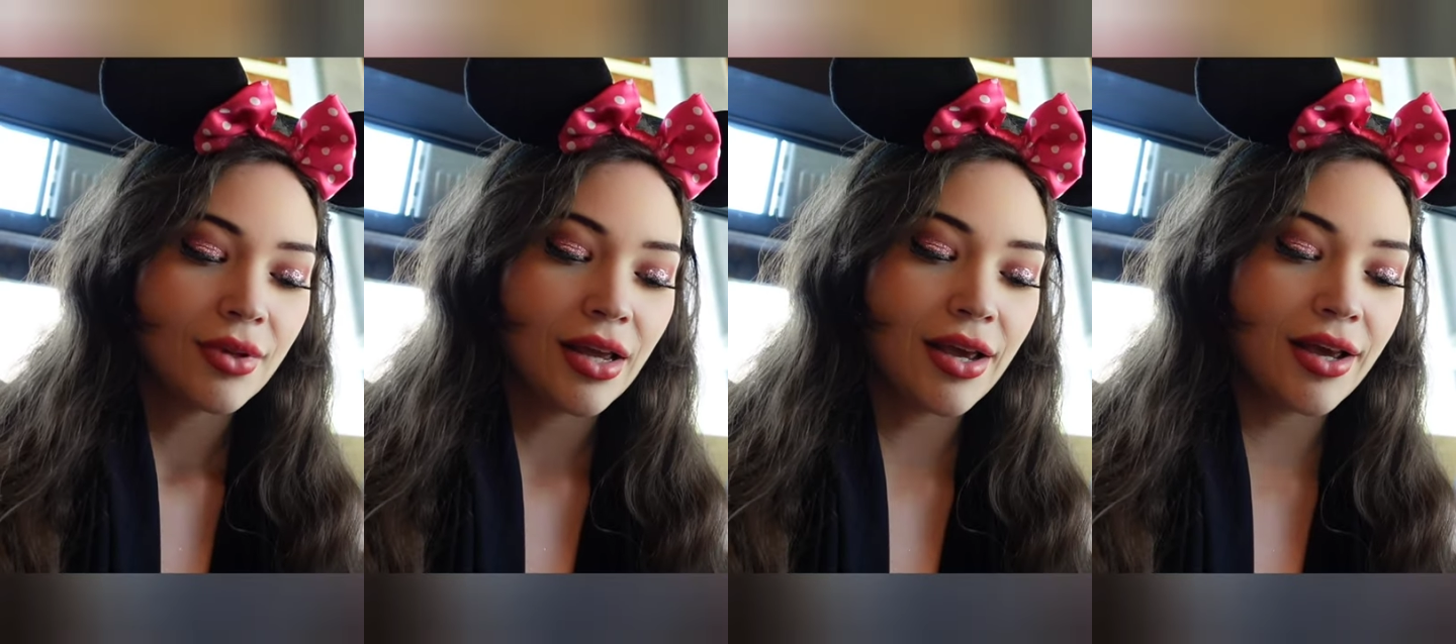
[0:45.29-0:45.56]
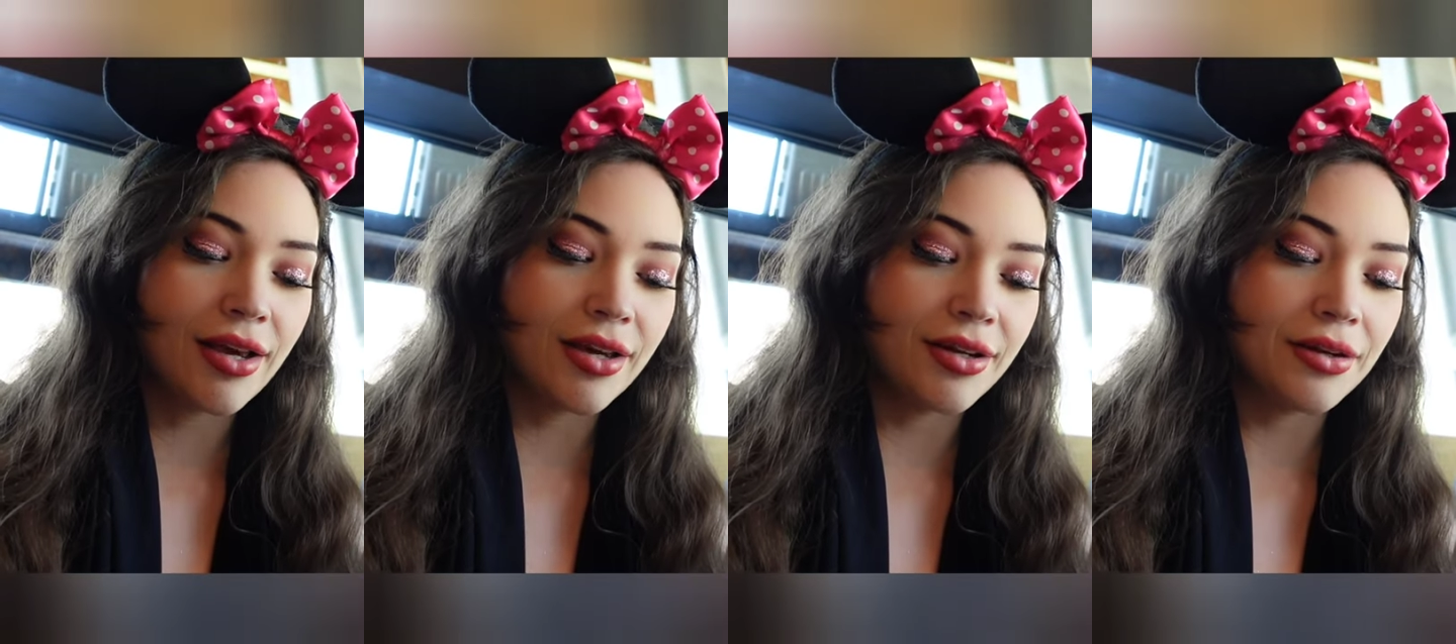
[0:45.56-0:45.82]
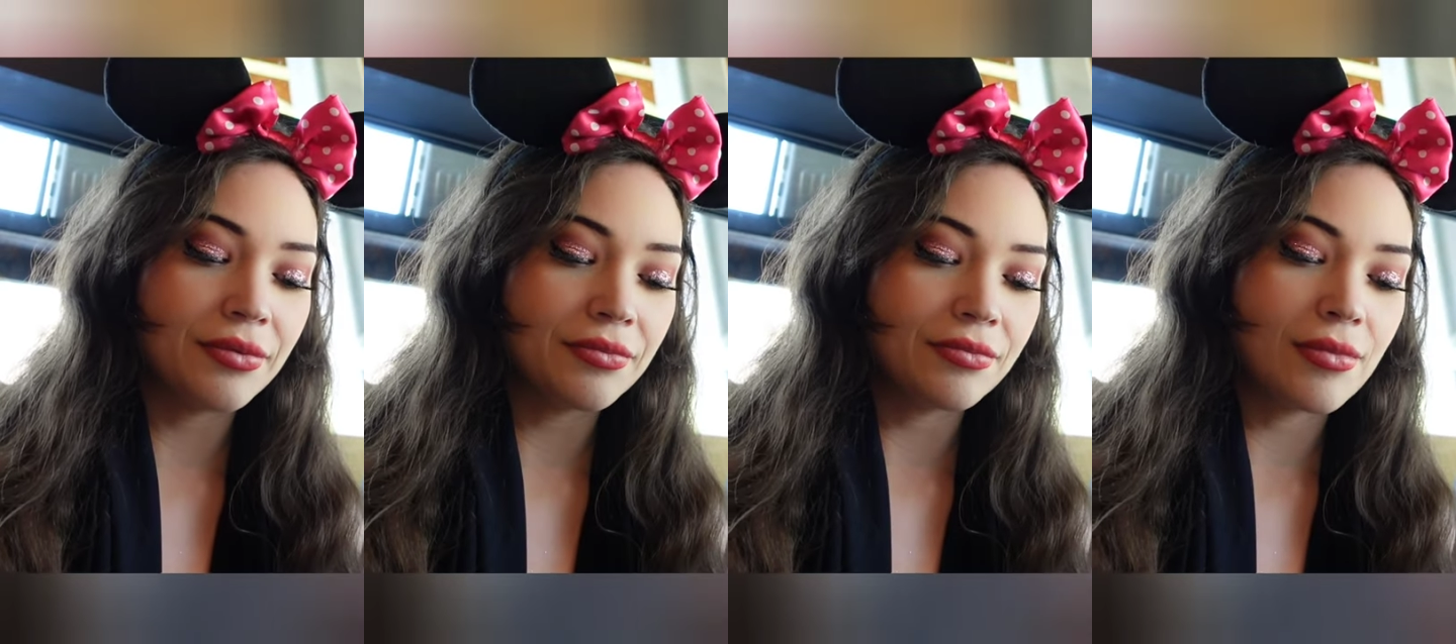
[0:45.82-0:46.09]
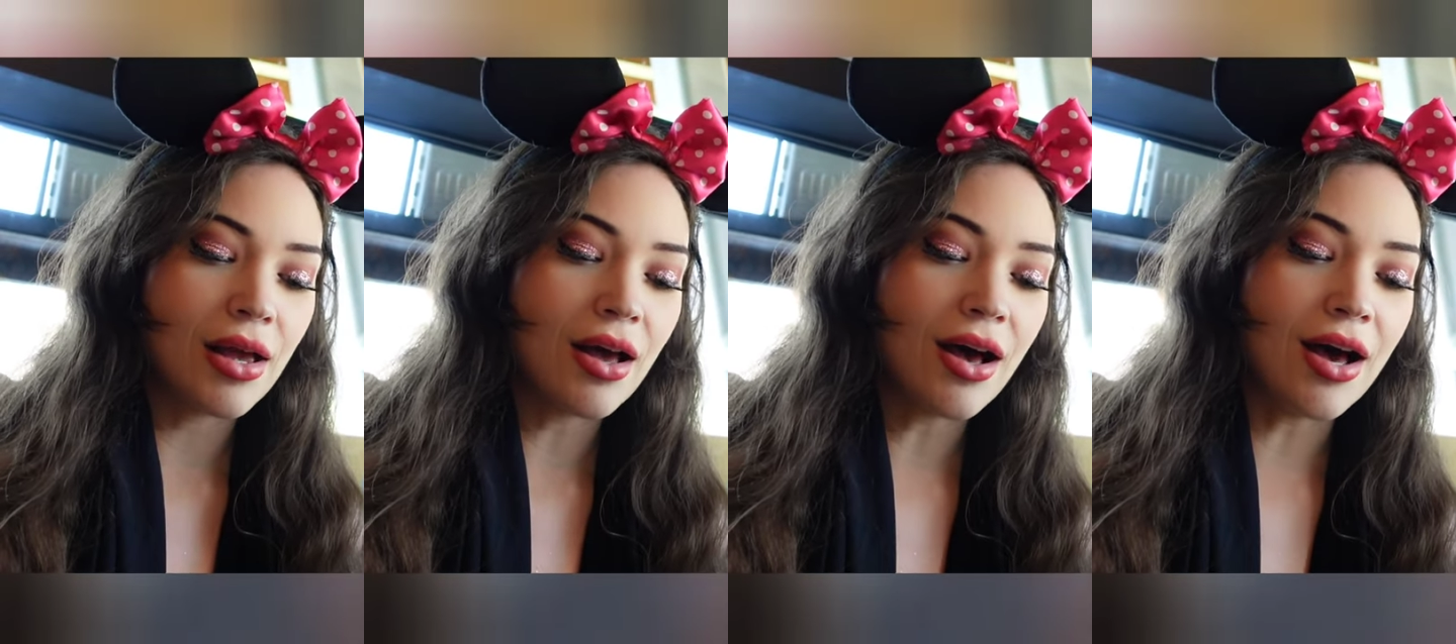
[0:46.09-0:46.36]
And
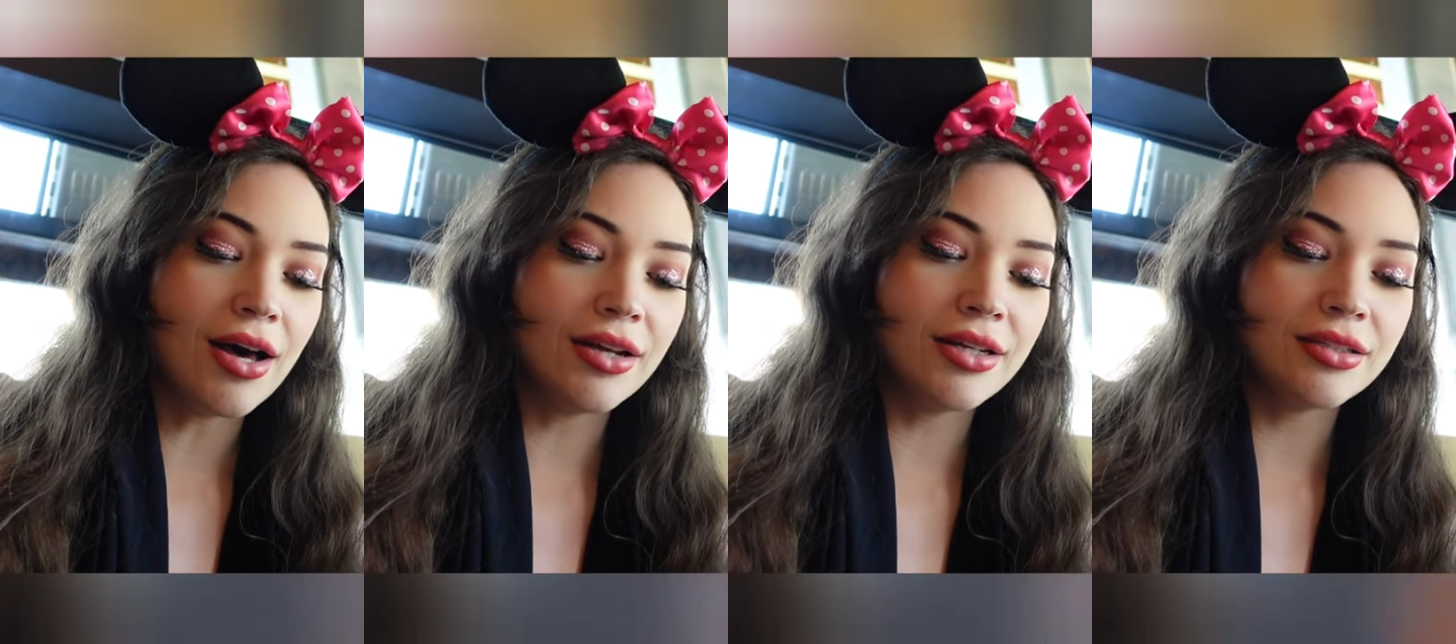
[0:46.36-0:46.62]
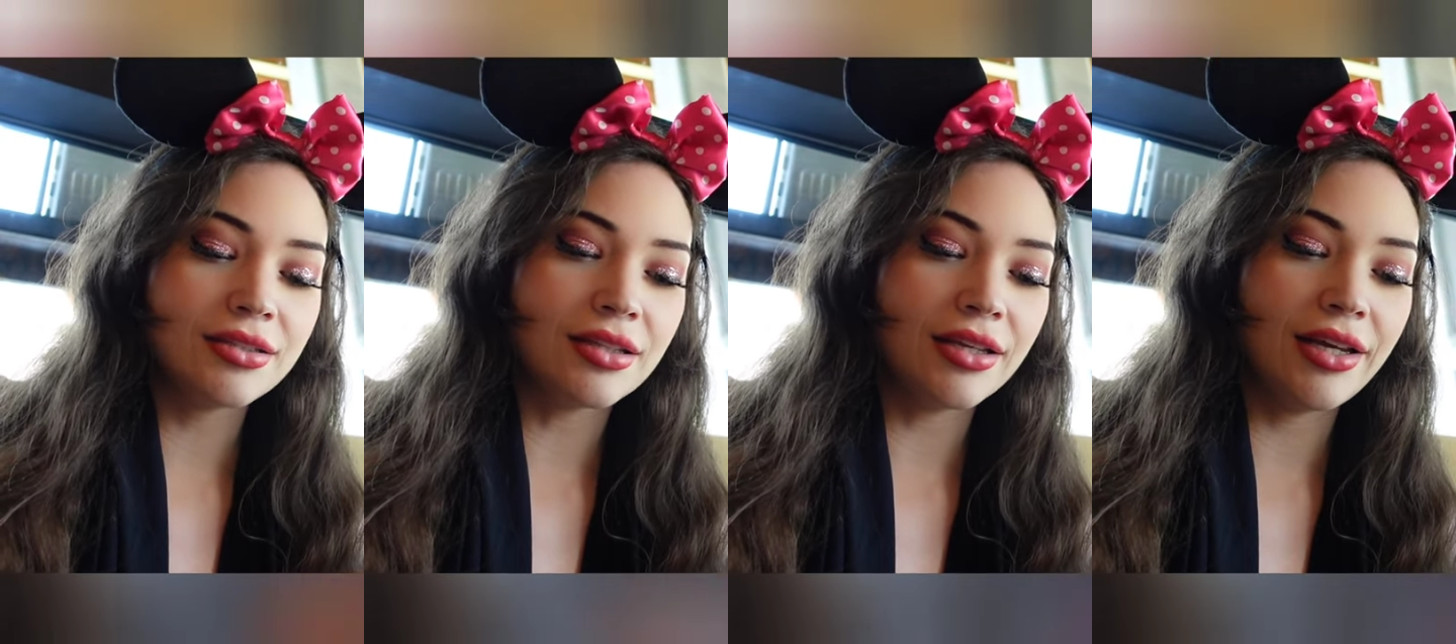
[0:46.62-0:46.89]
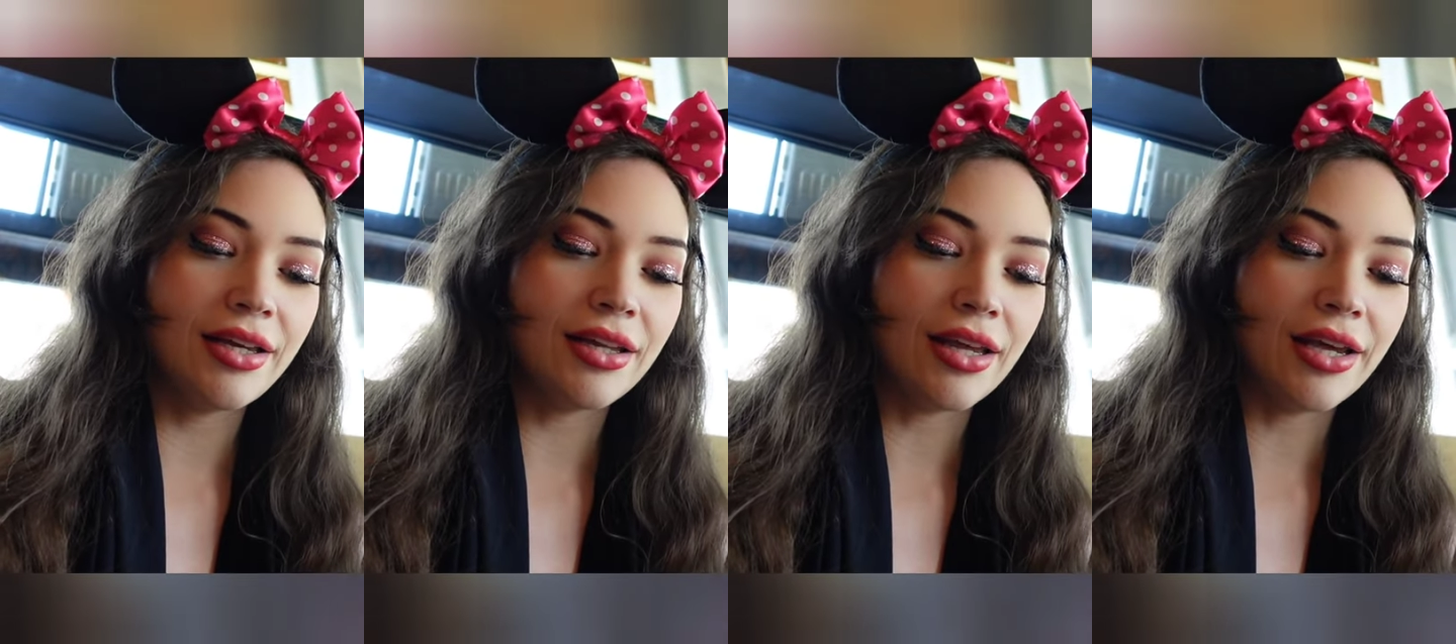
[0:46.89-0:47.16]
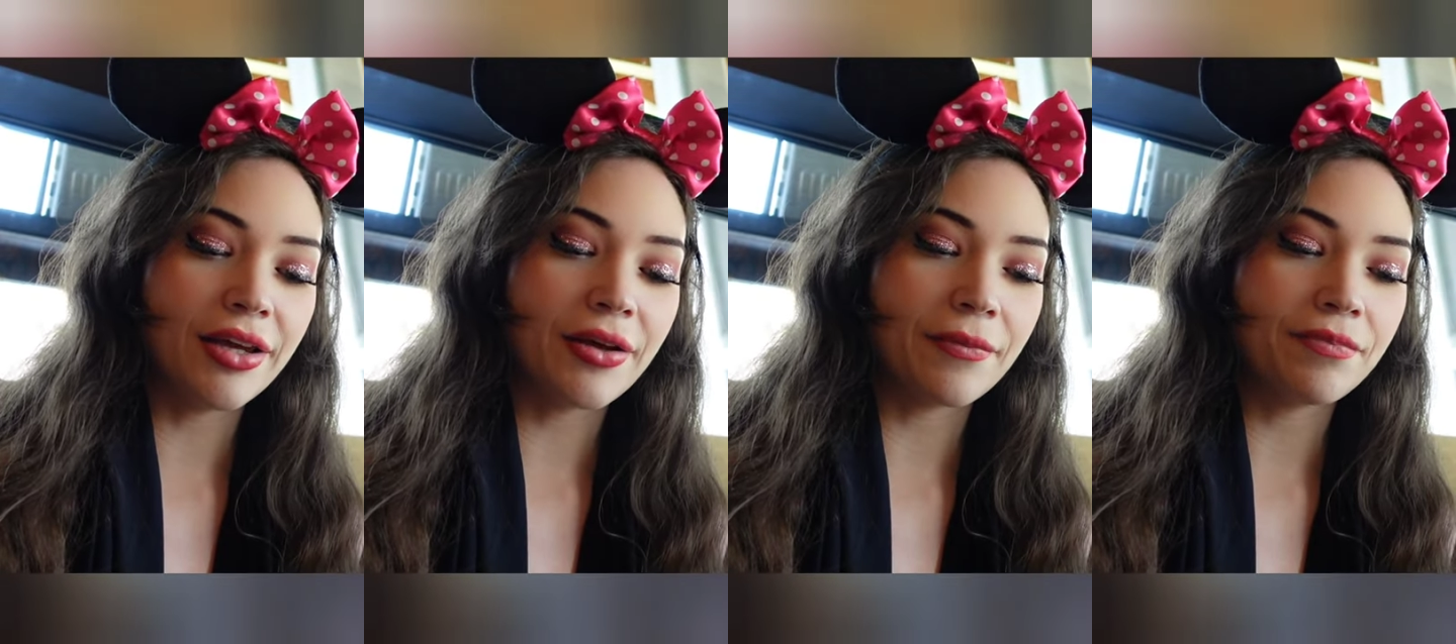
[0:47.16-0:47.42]
honestly, like,